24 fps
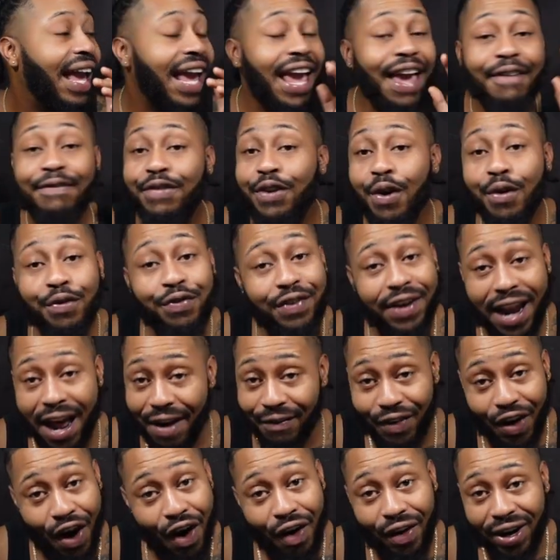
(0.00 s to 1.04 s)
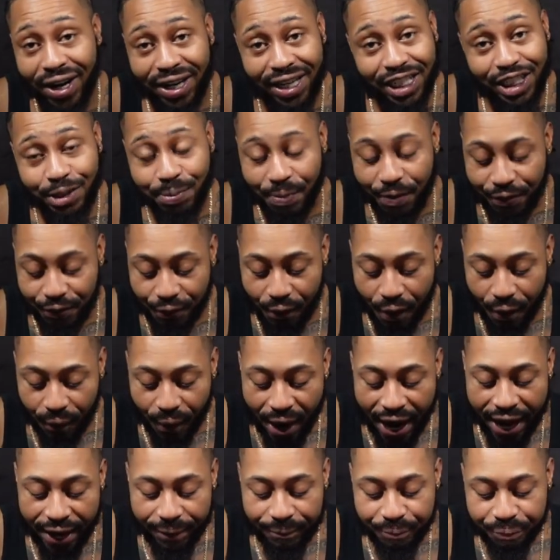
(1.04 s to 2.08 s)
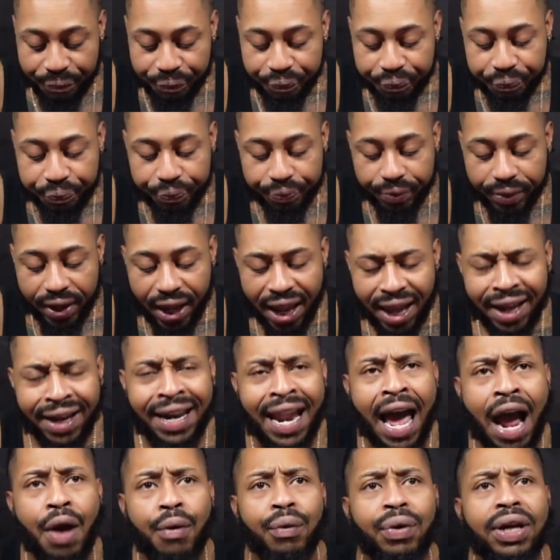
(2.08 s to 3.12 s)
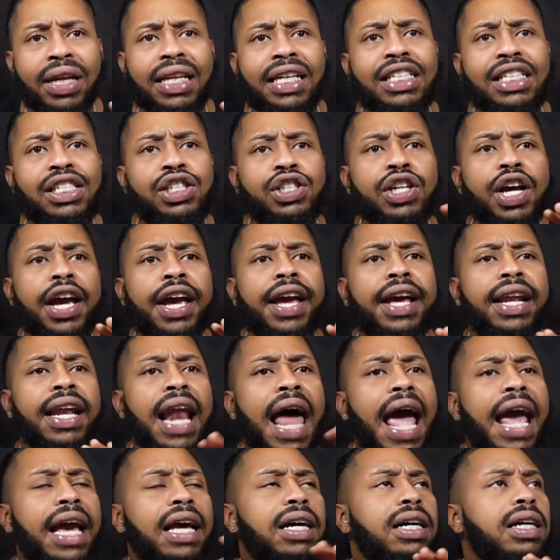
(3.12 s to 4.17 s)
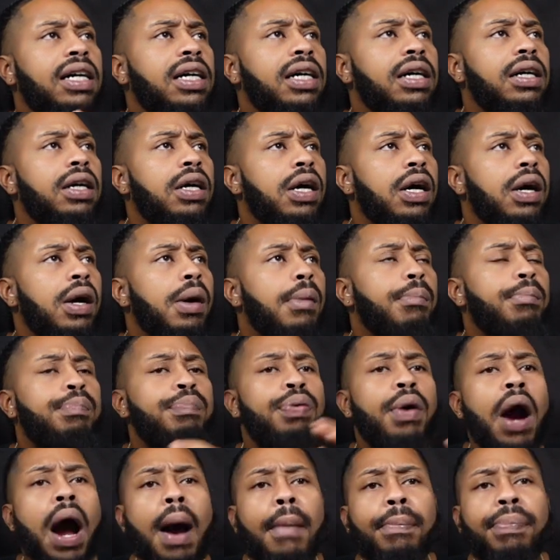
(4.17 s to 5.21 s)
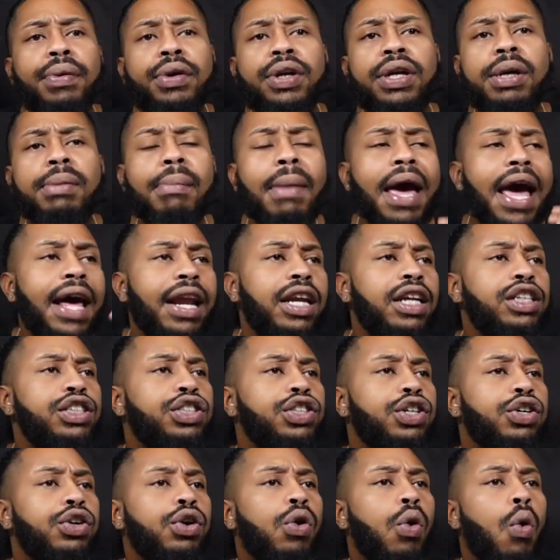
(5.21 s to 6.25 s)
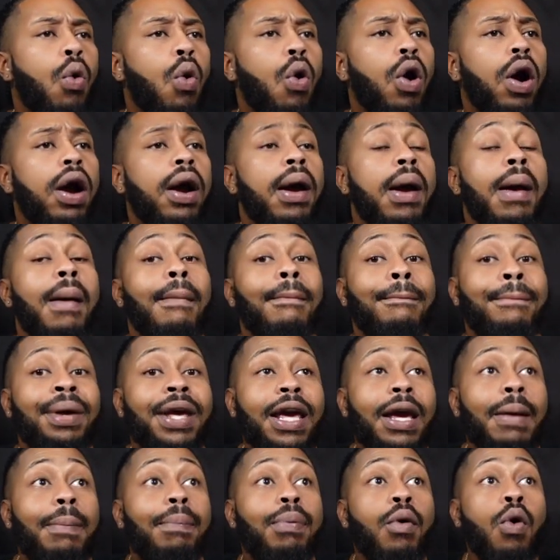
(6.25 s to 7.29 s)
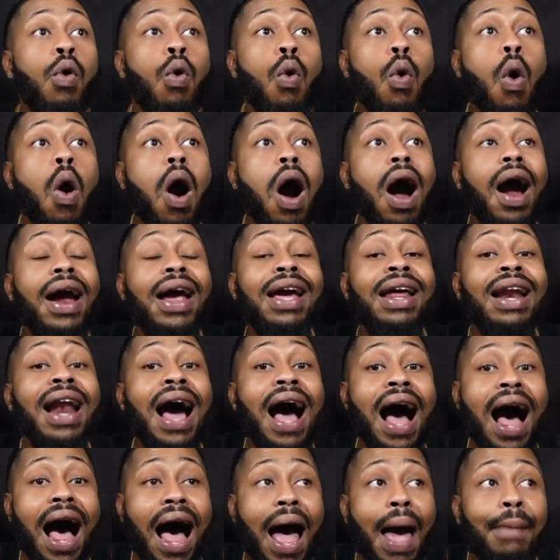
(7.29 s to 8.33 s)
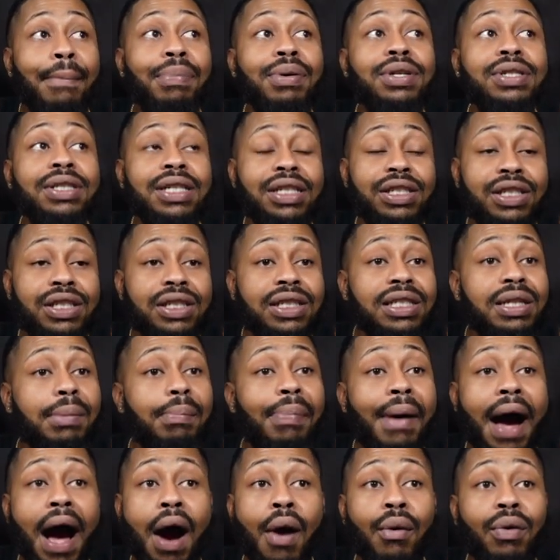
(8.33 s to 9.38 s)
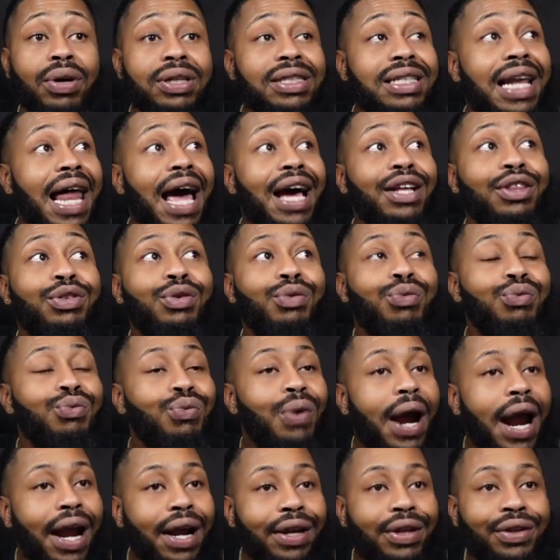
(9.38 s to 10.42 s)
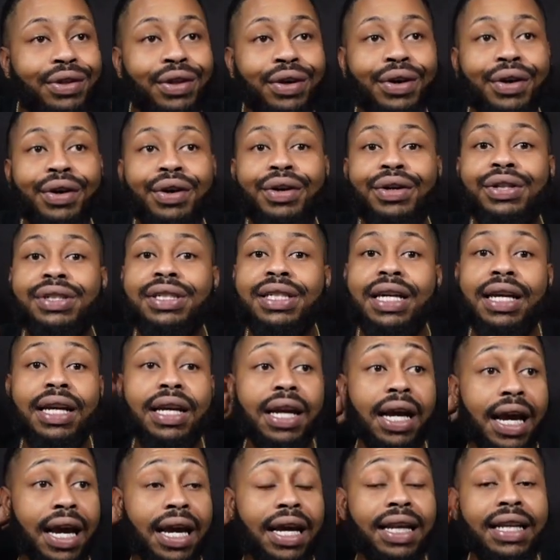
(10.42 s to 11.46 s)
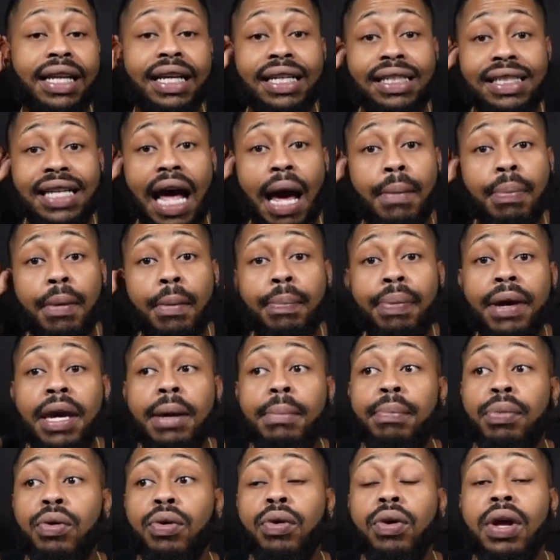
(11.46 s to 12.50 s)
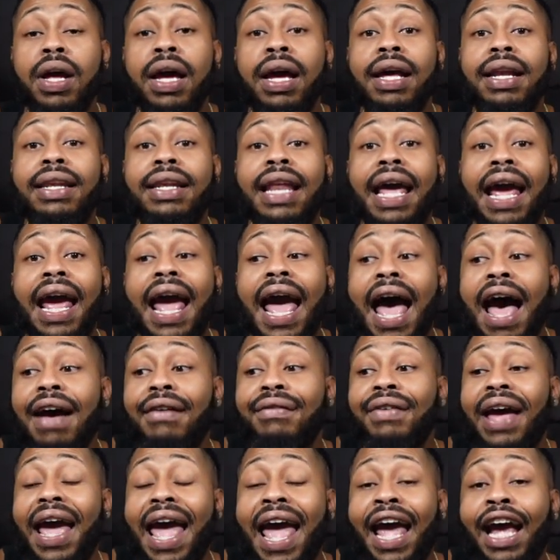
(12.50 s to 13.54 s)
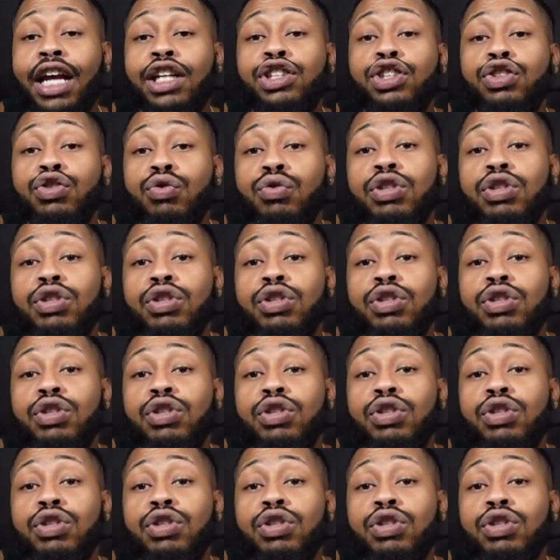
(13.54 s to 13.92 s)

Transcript: If you've never heard of this before, right? Not really say like a property manager or people who are in high positions of powers, like directors and these type of people, they have extra